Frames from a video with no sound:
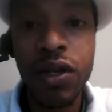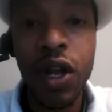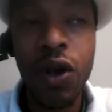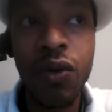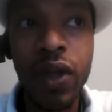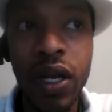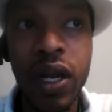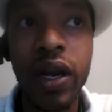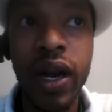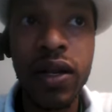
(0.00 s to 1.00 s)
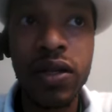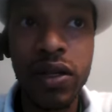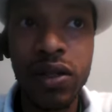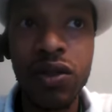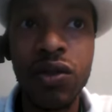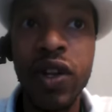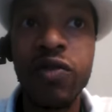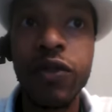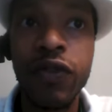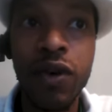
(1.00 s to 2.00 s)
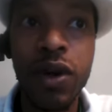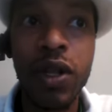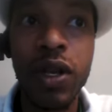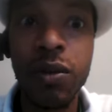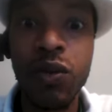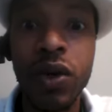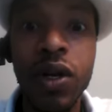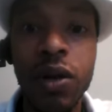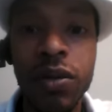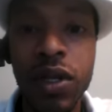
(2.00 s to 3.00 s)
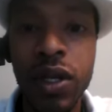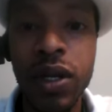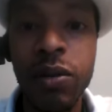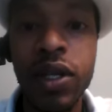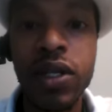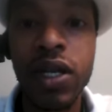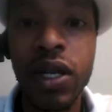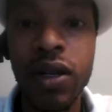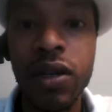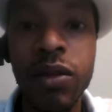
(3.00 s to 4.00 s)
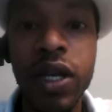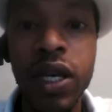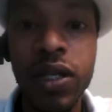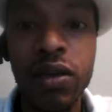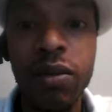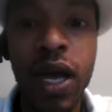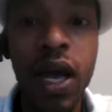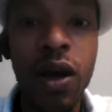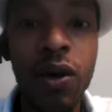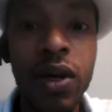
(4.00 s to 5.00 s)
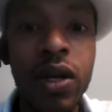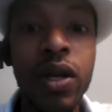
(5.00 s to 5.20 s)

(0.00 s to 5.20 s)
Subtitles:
know that their ancestors who lived before them will come to them and tell them things about,